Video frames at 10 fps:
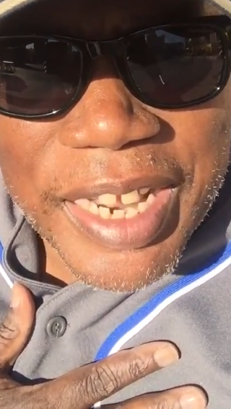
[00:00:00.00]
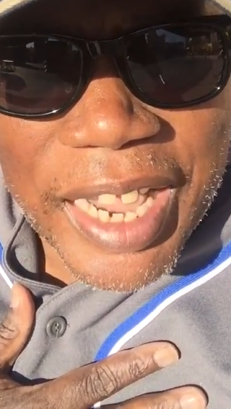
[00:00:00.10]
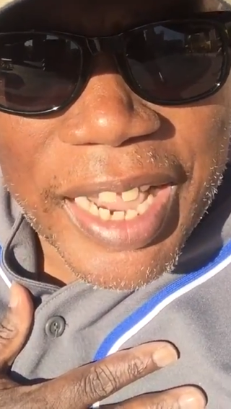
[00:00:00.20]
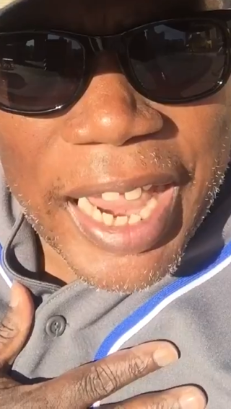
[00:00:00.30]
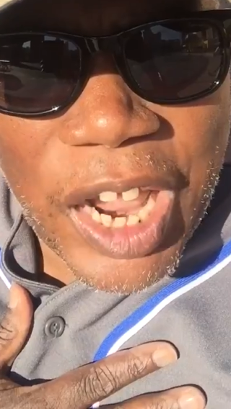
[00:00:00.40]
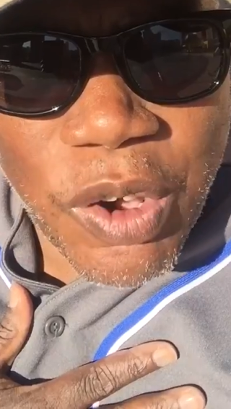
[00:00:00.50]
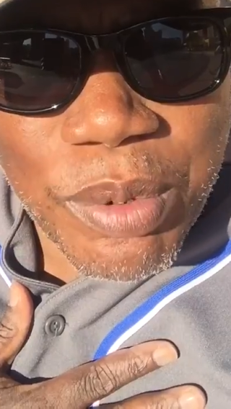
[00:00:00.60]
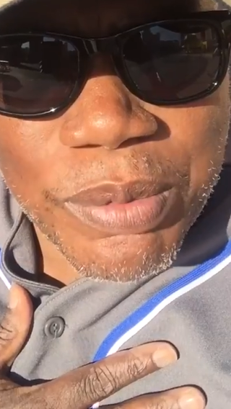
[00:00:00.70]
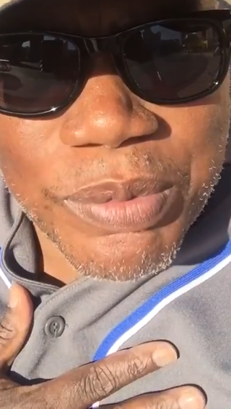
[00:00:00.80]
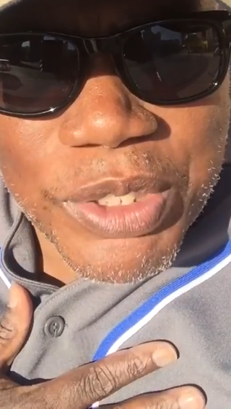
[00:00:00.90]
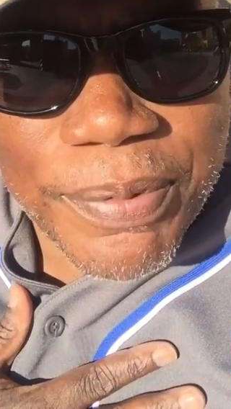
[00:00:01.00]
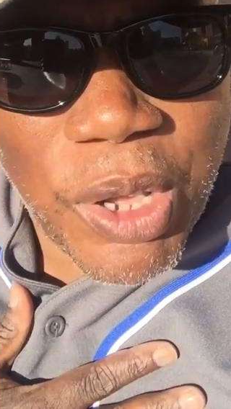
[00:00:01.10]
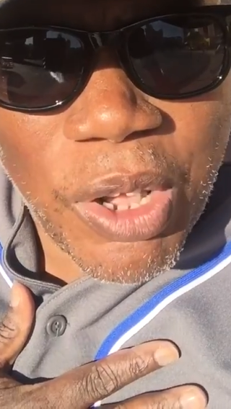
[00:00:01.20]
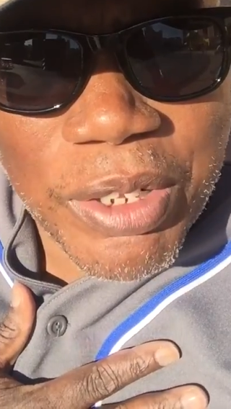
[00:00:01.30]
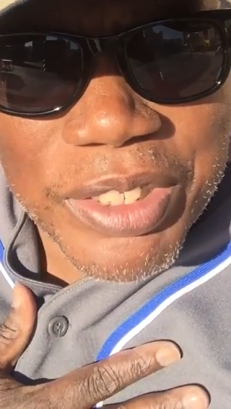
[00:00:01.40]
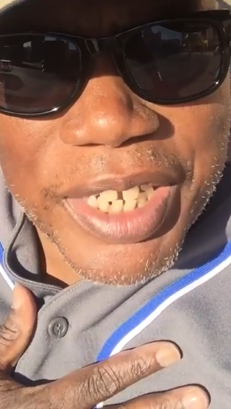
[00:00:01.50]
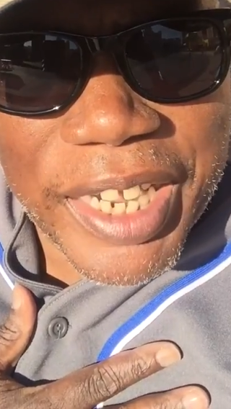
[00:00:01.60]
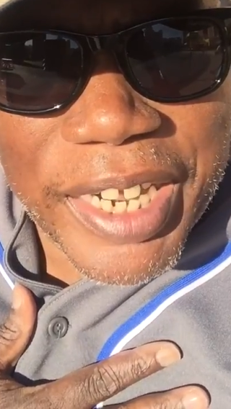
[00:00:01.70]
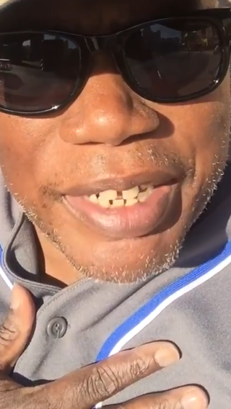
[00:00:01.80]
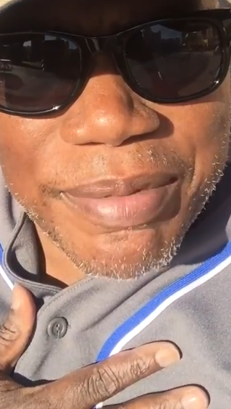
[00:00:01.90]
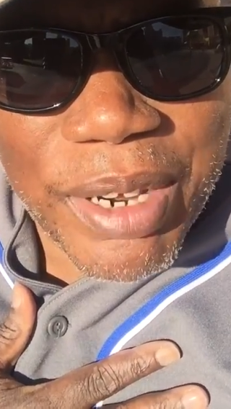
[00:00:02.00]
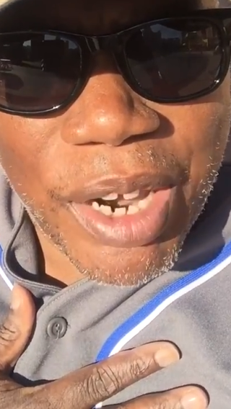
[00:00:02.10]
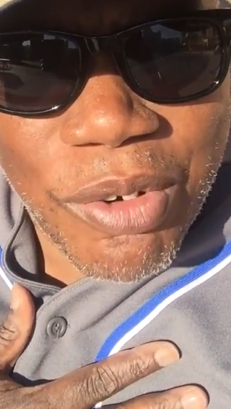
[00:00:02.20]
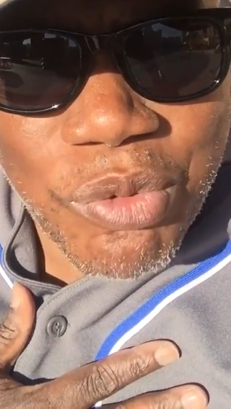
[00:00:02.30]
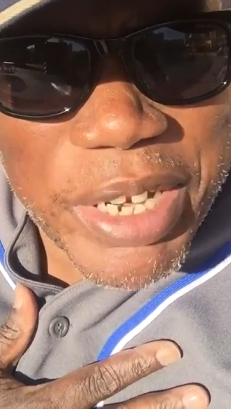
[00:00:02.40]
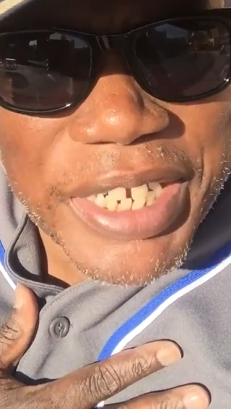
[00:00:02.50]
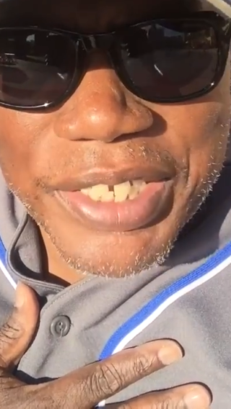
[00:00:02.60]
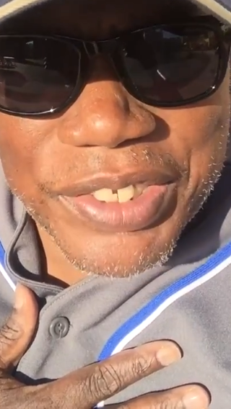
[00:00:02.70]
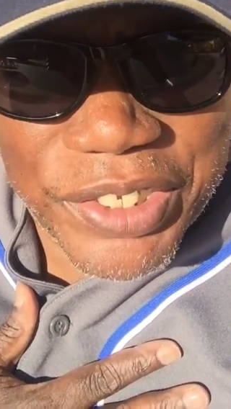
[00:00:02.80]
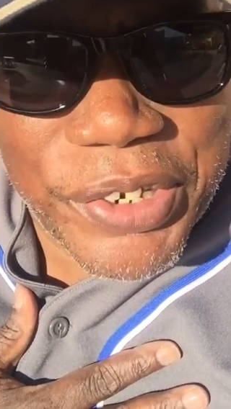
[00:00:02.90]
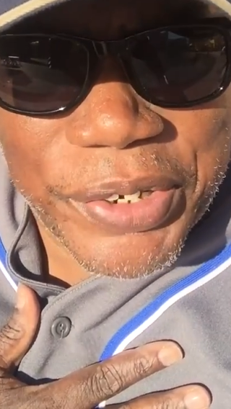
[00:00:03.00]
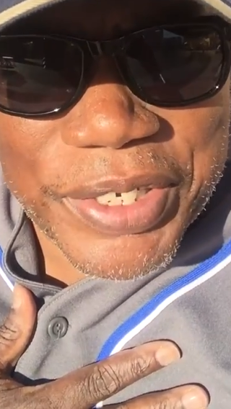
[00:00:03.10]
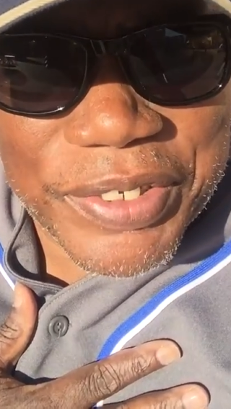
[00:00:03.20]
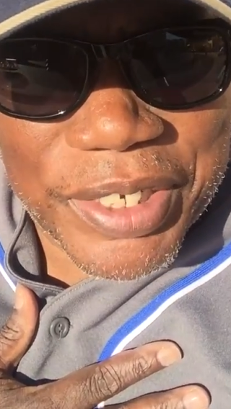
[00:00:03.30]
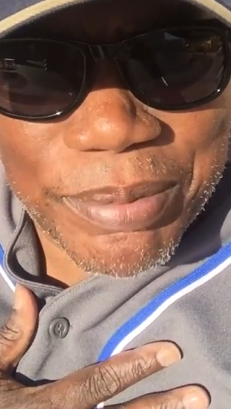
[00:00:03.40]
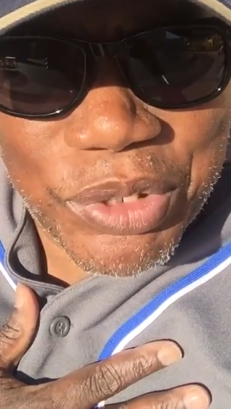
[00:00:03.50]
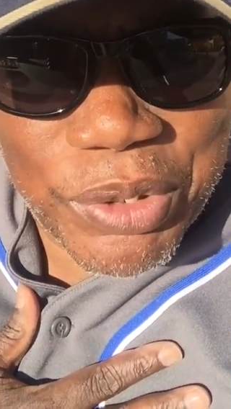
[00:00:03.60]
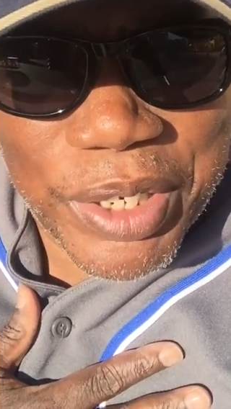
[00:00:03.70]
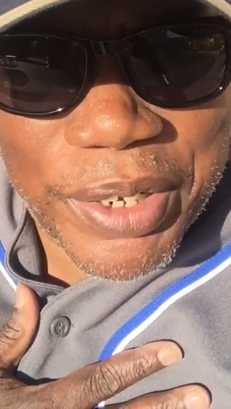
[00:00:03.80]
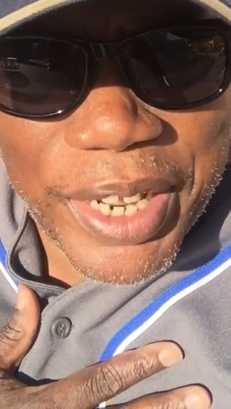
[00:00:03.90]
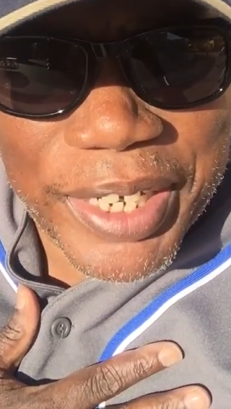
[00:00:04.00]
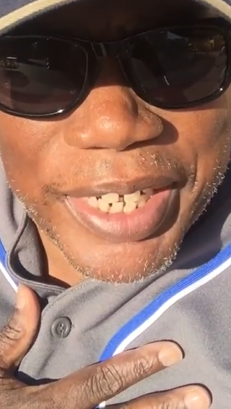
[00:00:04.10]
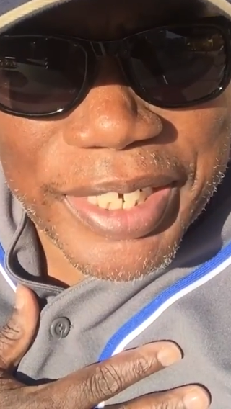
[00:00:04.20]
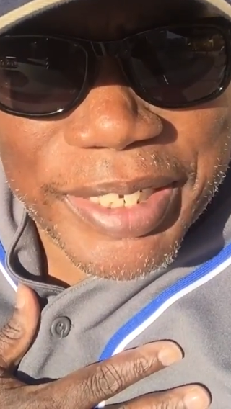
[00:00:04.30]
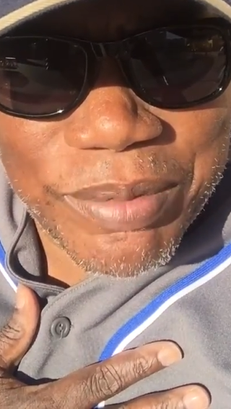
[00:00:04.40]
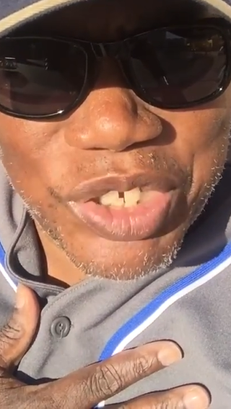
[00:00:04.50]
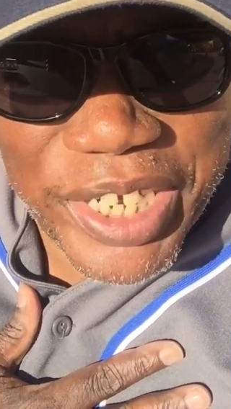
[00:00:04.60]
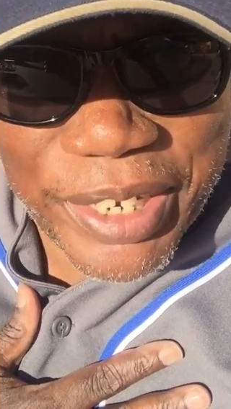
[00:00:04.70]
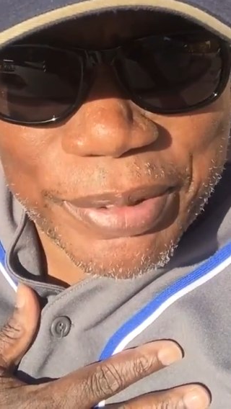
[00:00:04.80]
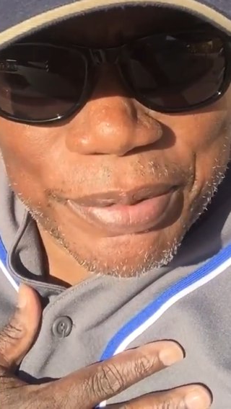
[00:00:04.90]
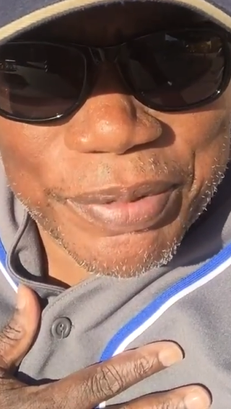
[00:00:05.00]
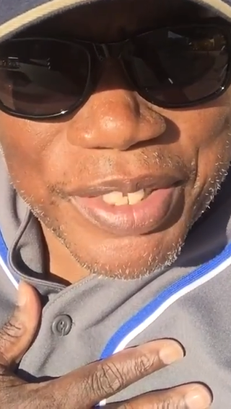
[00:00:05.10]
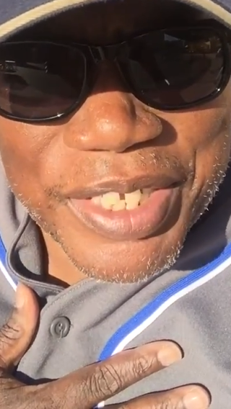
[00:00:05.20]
albums of all time weekly series that I'm doing on the LA Lim channel.